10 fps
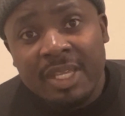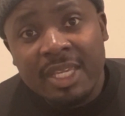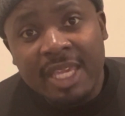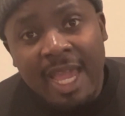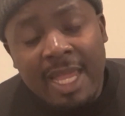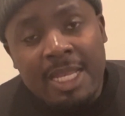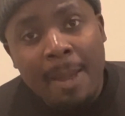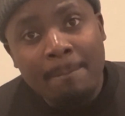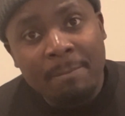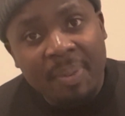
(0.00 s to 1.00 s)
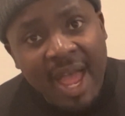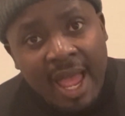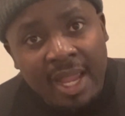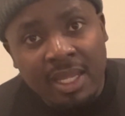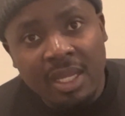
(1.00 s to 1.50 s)
Get
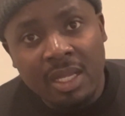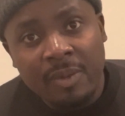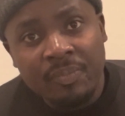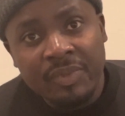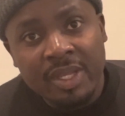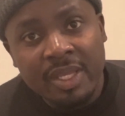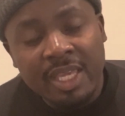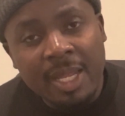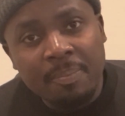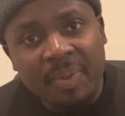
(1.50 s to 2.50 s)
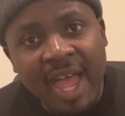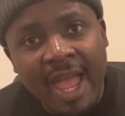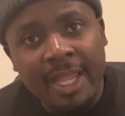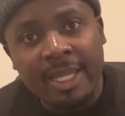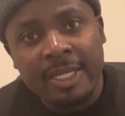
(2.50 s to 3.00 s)
back. Get
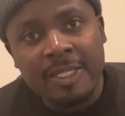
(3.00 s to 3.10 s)
back.